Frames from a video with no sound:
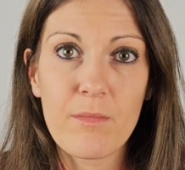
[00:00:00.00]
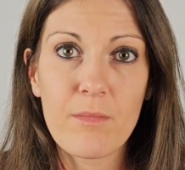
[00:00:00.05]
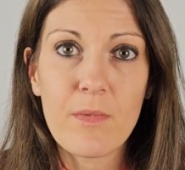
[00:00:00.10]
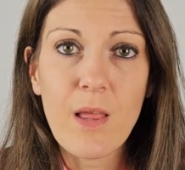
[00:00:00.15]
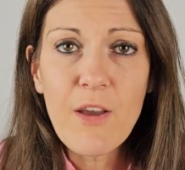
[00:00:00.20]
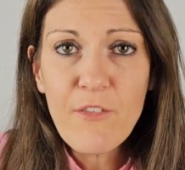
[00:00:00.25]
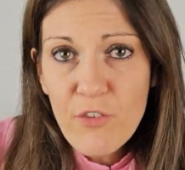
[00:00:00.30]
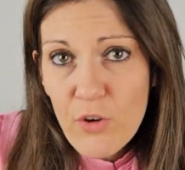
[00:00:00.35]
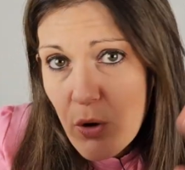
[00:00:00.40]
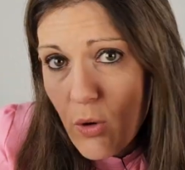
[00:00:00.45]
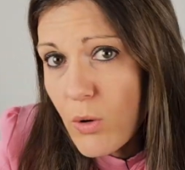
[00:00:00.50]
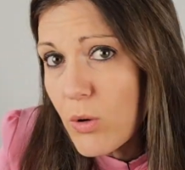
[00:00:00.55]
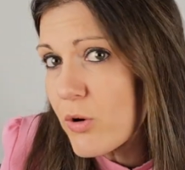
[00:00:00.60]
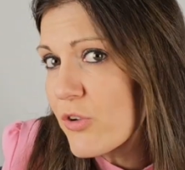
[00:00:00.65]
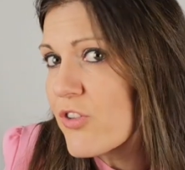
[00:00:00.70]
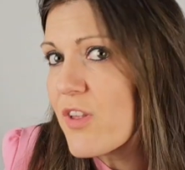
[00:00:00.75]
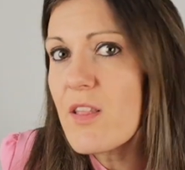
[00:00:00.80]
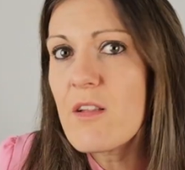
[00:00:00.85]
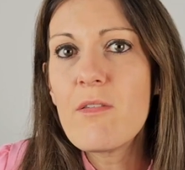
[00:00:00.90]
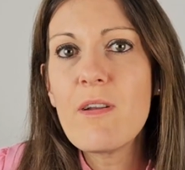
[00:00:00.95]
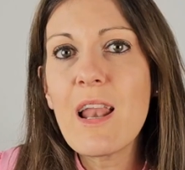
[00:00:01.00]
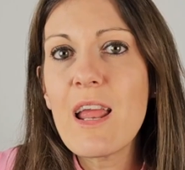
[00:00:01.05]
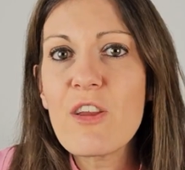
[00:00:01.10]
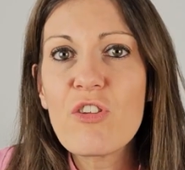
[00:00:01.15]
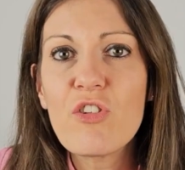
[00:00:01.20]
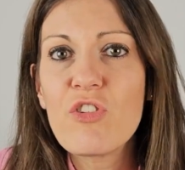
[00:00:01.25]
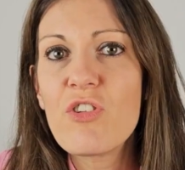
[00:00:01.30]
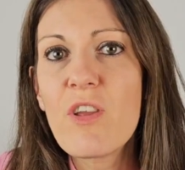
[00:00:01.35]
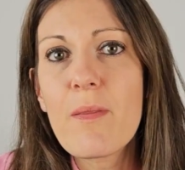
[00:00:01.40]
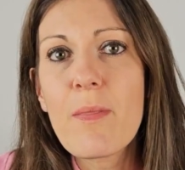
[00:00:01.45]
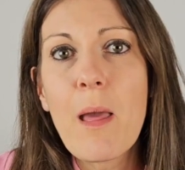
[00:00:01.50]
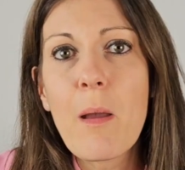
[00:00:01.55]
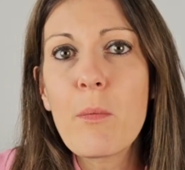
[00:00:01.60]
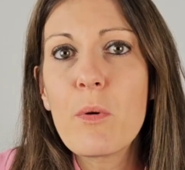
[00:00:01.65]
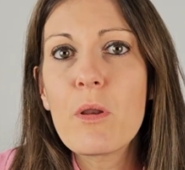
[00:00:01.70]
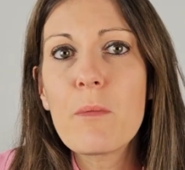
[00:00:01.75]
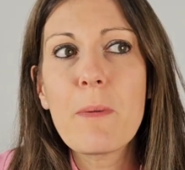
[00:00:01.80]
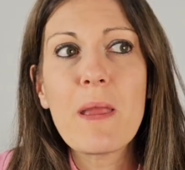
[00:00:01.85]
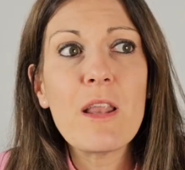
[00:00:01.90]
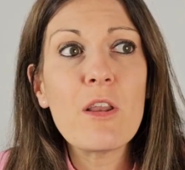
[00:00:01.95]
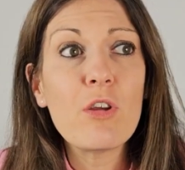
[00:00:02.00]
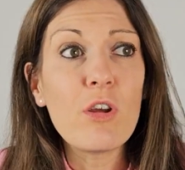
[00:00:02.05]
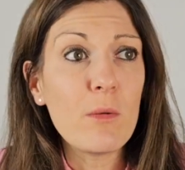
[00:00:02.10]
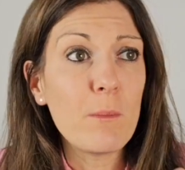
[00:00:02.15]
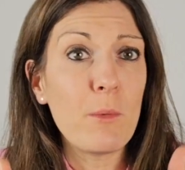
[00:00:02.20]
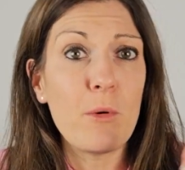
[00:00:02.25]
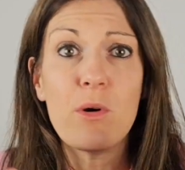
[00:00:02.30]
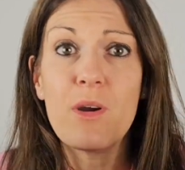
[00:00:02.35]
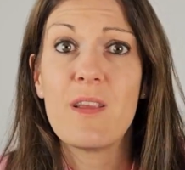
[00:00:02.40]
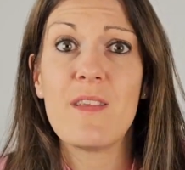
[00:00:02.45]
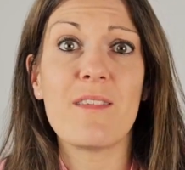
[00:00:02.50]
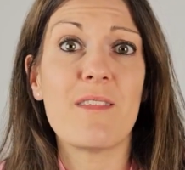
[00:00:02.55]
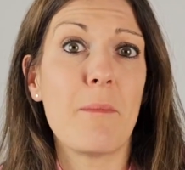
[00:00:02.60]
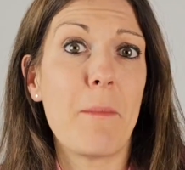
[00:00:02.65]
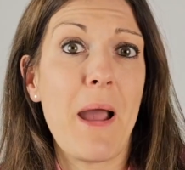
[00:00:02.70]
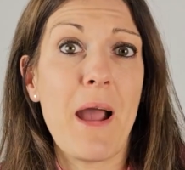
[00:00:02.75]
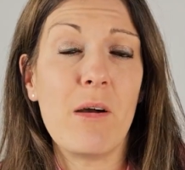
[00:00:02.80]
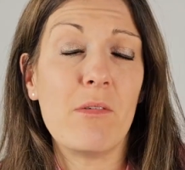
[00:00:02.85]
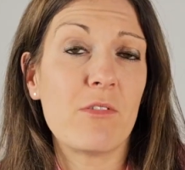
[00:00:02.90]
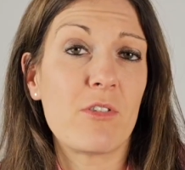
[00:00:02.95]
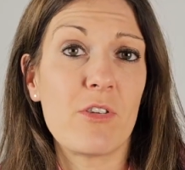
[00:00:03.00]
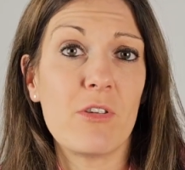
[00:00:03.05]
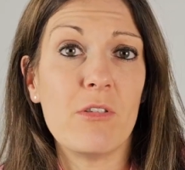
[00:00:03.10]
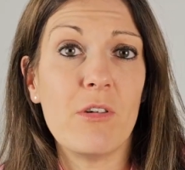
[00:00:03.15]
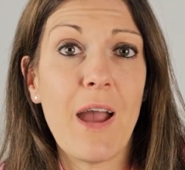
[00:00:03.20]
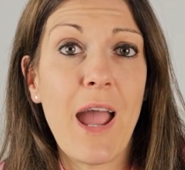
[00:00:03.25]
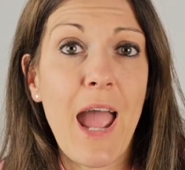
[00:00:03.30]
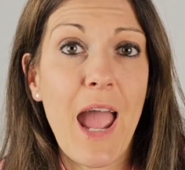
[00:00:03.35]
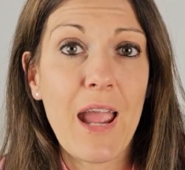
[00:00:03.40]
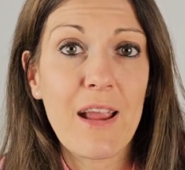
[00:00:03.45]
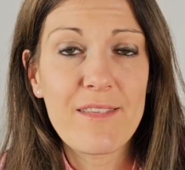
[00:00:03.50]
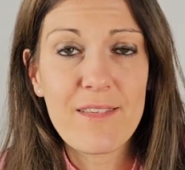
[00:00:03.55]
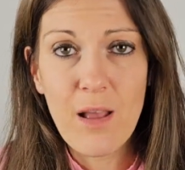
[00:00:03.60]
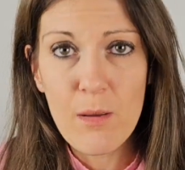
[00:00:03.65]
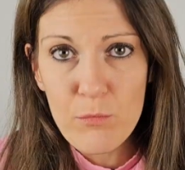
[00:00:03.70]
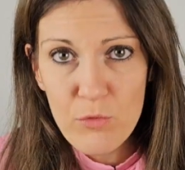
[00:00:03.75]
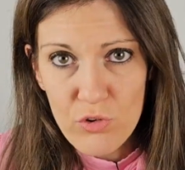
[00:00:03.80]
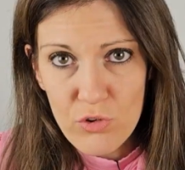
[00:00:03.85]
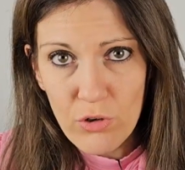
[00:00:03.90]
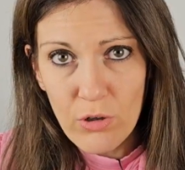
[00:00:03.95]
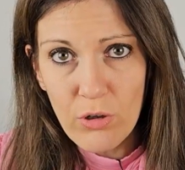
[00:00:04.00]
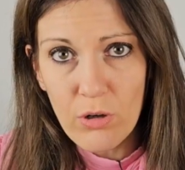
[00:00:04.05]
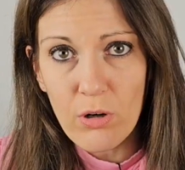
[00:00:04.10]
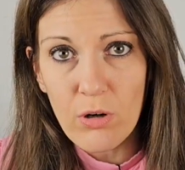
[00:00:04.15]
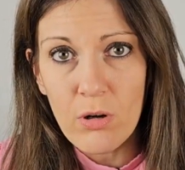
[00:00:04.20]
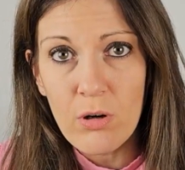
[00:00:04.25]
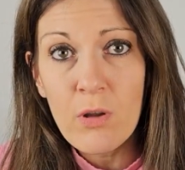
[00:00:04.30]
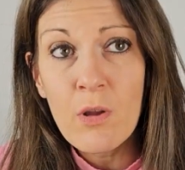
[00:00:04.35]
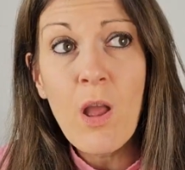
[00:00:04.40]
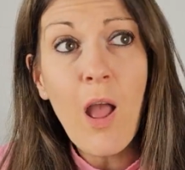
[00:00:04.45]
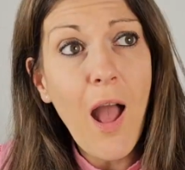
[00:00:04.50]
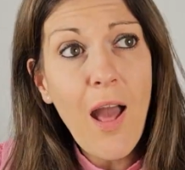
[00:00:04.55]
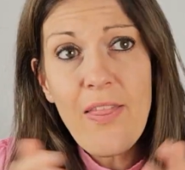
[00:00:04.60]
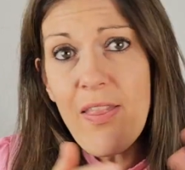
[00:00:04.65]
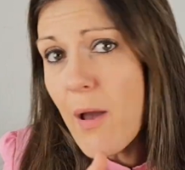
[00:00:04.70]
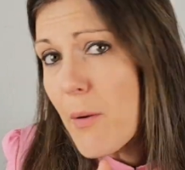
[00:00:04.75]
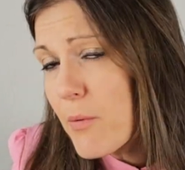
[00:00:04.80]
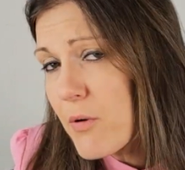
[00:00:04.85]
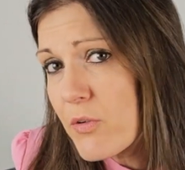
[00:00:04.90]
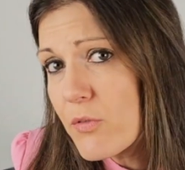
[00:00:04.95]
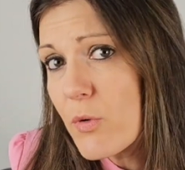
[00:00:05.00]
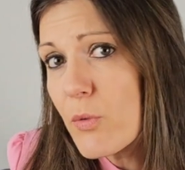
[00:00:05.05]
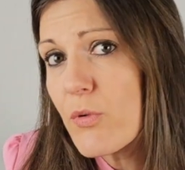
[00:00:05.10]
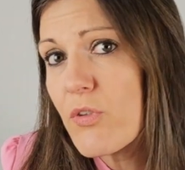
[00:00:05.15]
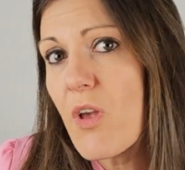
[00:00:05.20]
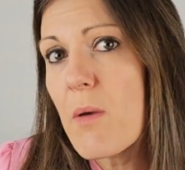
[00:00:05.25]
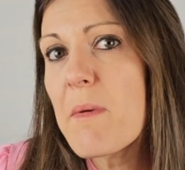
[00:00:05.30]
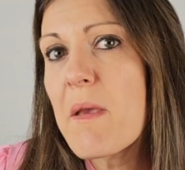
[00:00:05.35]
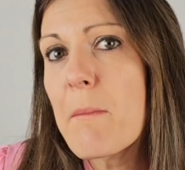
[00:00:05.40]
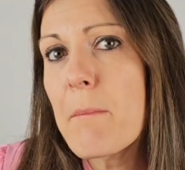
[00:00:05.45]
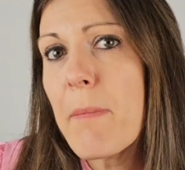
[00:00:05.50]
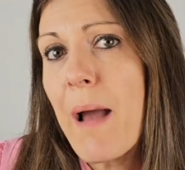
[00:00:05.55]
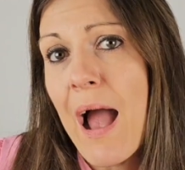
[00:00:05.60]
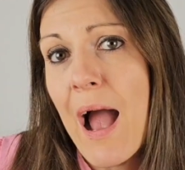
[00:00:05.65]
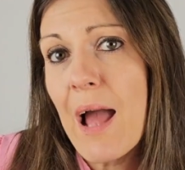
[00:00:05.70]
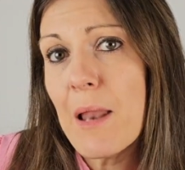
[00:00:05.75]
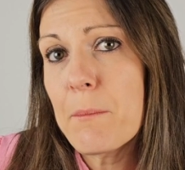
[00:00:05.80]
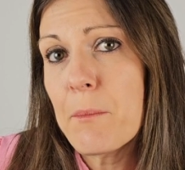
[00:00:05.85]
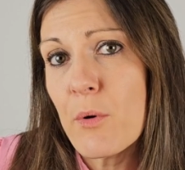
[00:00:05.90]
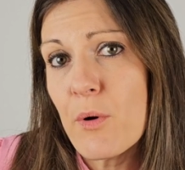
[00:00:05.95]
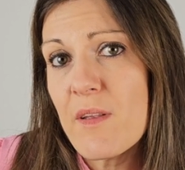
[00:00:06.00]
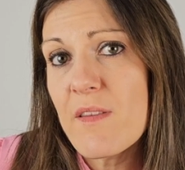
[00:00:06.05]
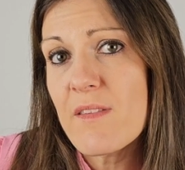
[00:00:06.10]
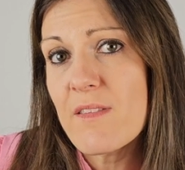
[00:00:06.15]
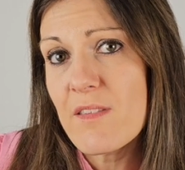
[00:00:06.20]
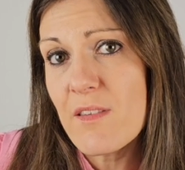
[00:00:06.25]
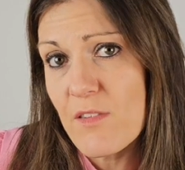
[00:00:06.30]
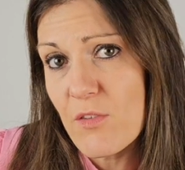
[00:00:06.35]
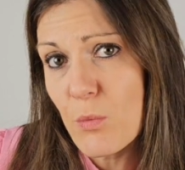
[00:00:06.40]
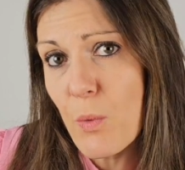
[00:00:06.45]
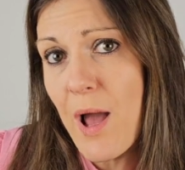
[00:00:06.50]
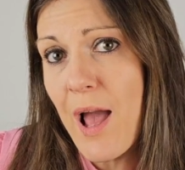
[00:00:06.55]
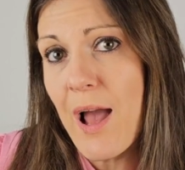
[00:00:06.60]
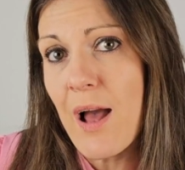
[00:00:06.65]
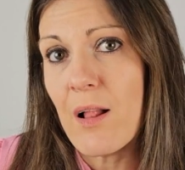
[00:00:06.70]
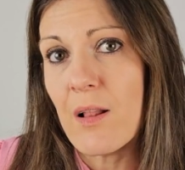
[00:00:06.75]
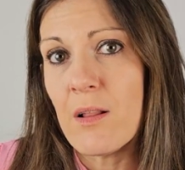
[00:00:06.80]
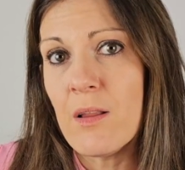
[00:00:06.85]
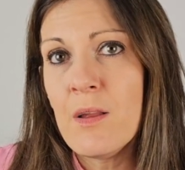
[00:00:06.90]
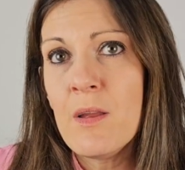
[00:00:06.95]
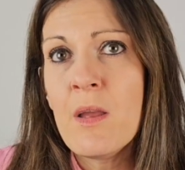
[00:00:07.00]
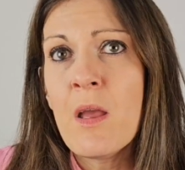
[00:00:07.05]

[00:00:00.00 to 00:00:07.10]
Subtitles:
Of course, in the relationship, there would have been good points about your ex, I'm sure. And there would have also been bad points as well.